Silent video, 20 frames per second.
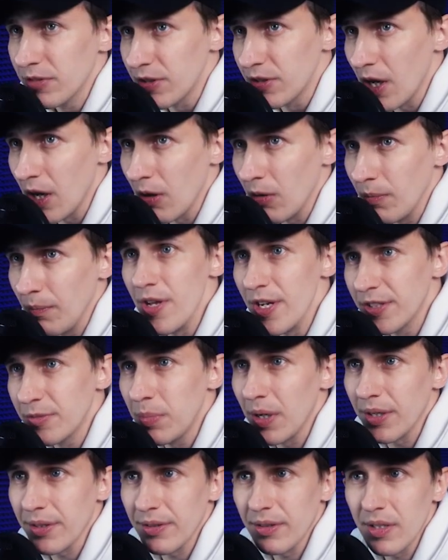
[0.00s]
So, this
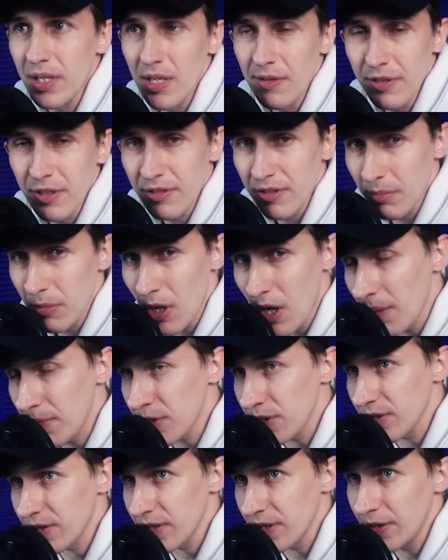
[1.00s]
button gives us some
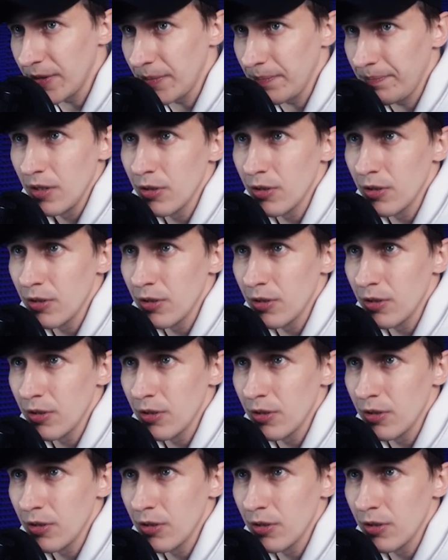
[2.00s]
options here.